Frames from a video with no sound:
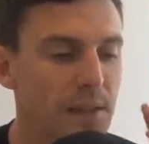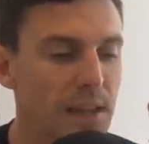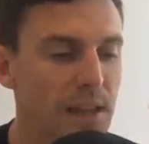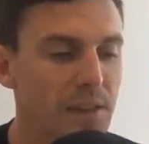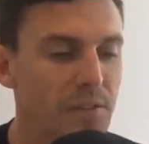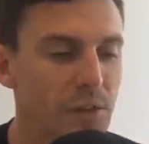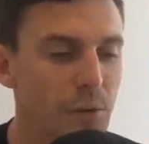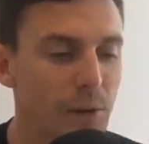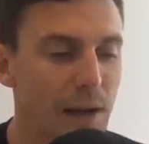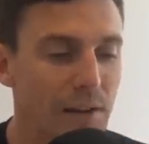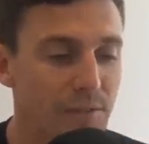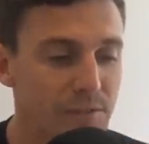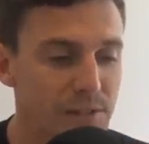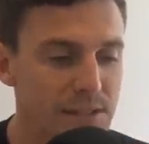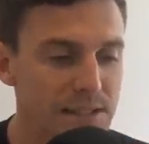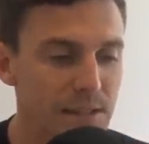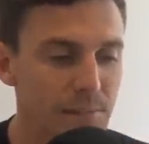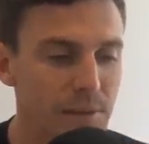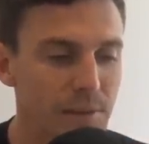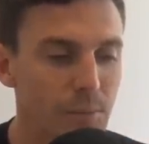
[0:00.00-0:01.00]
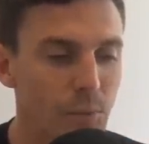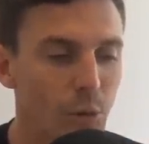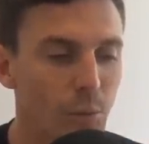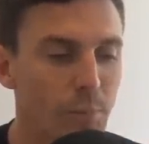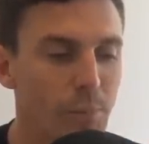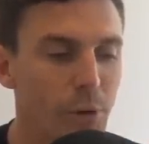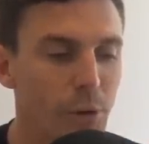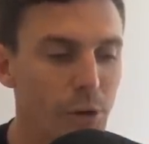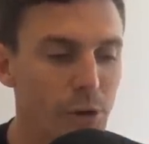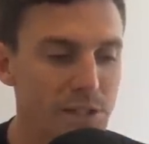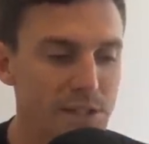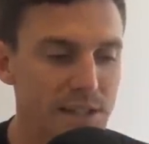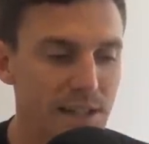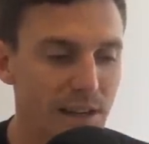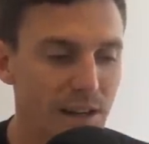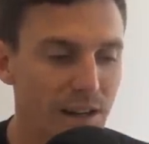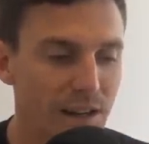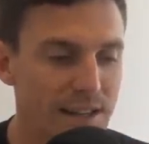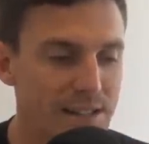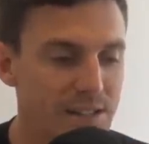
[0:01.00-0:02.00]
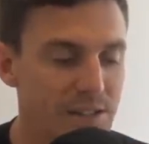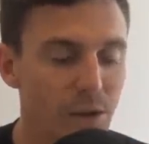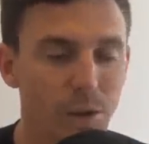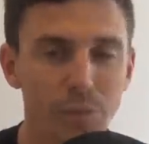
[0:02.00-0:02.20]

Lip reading: if you're after something more personalized,